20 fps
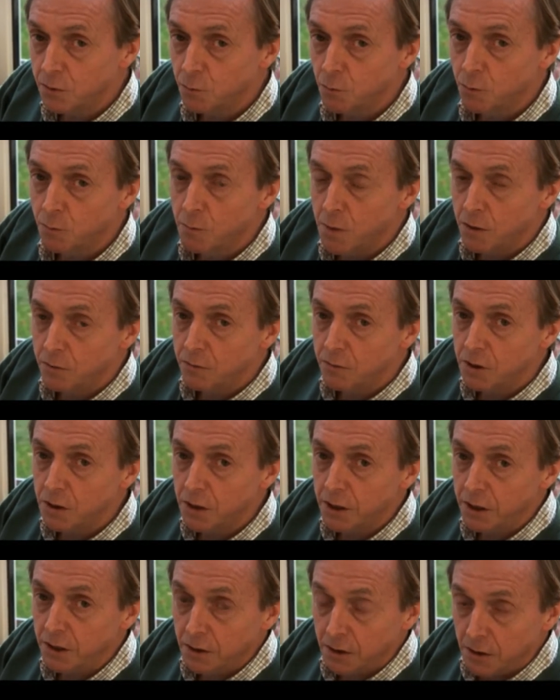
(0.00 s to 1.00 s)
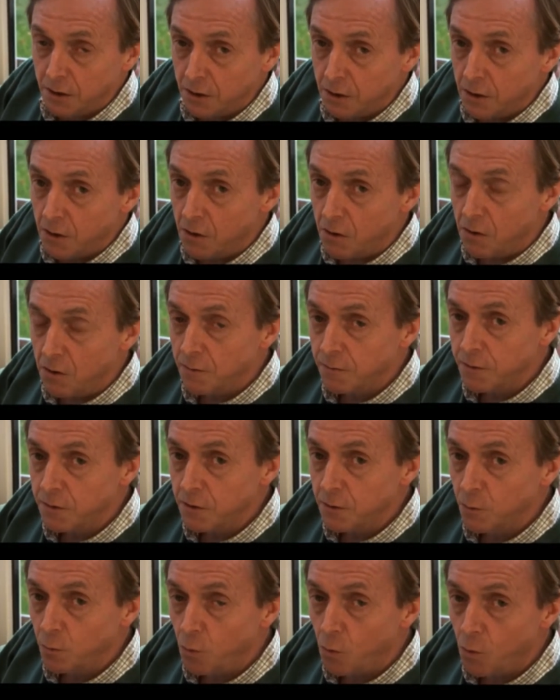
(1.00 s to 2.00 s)
Oswald Mosley
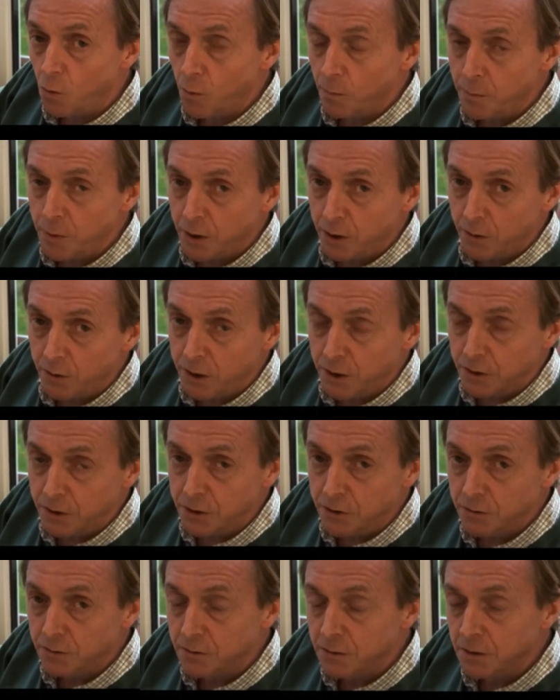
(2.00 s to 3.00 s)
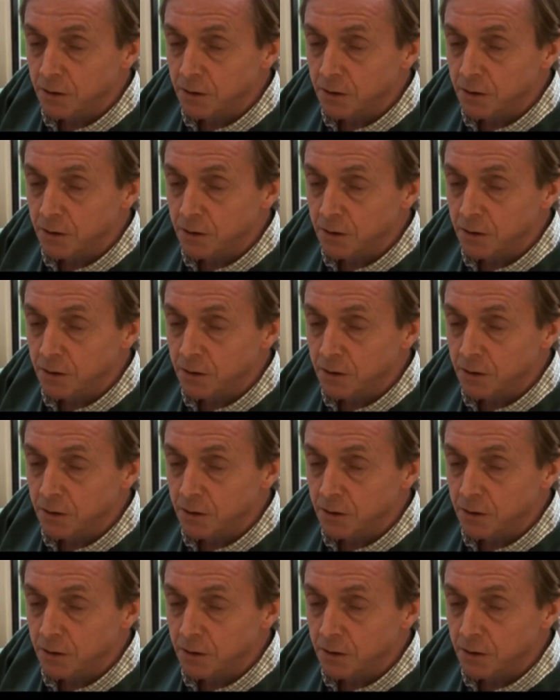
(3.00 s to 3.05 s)
after the war period,